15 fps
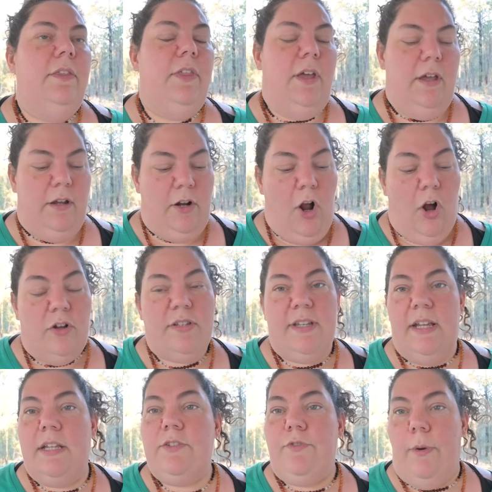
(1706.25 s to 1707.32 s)
the
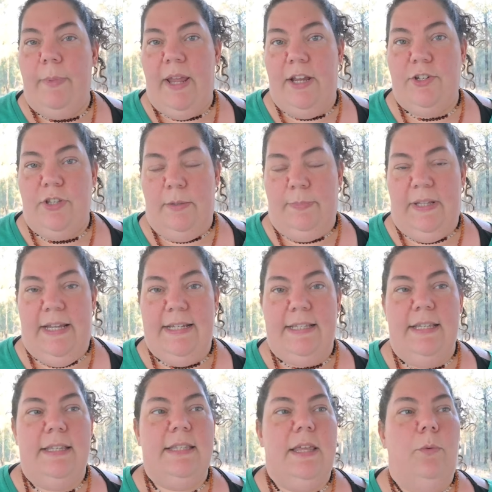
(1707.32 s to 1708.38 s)
costings from each of the
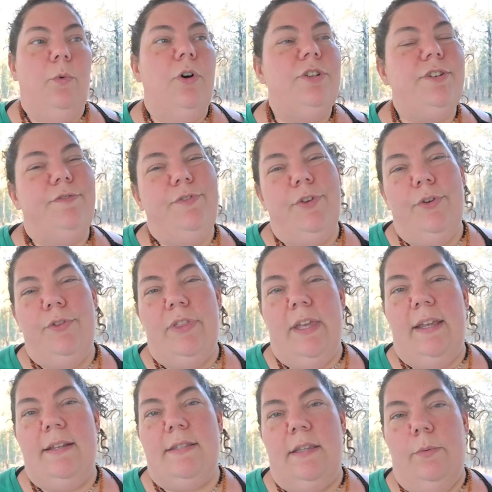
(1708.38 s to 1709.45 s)
places, there was a few
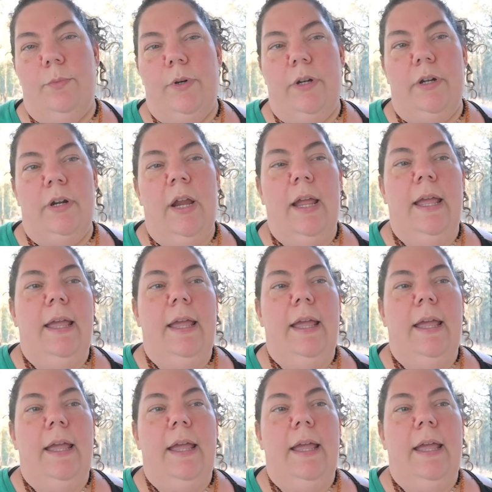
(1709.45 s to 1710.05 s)
things that were